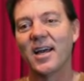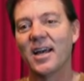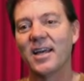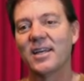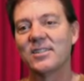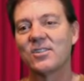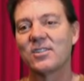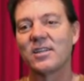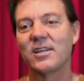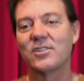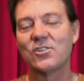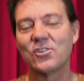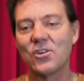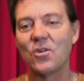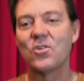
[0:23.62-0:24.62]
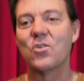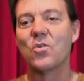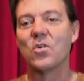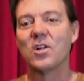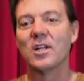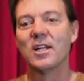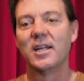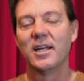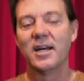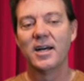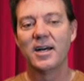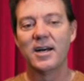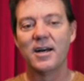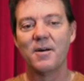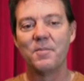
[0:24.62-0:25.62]
It's so cool.
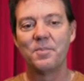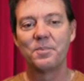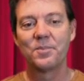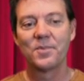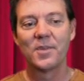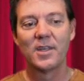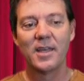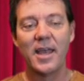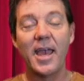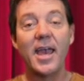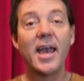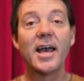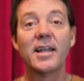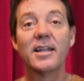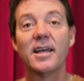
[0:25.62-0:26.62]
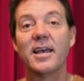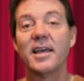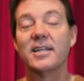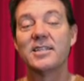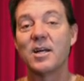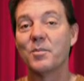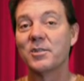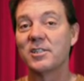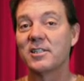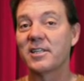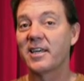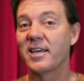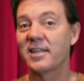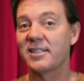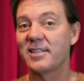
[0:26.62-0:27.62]
And it doubles as a
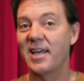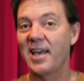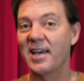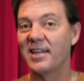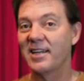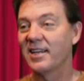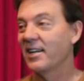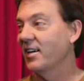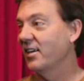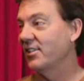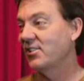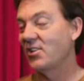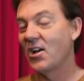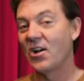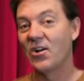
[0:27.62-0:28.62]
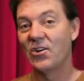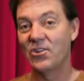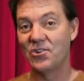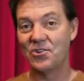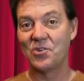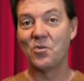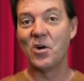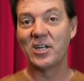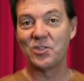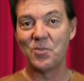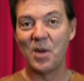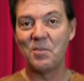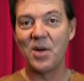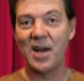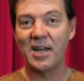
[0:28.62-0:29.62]
kickstand, so you can watch
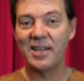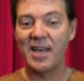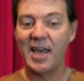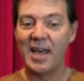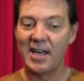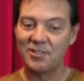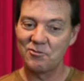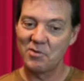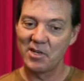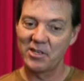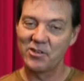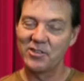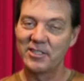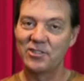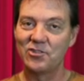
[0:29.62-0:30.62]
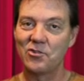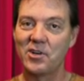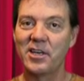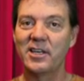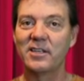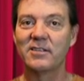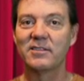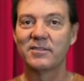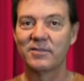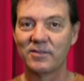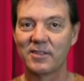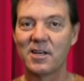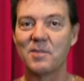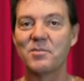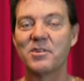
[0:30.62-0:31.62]
my podcast while you're enjoying a
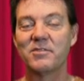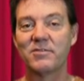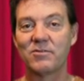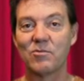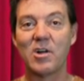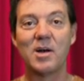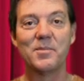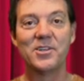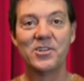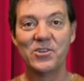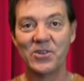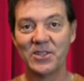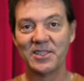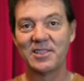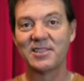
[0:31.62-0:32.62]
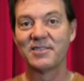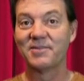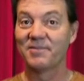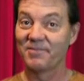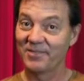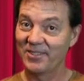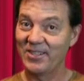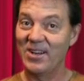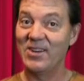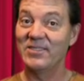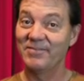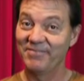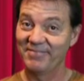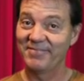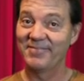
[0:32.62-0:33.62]
cup of ramen noodles. So
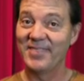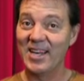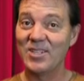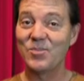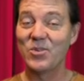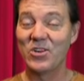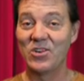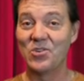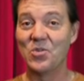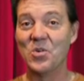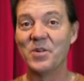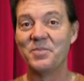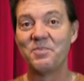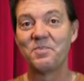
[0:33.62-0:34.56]
that's pretty cool.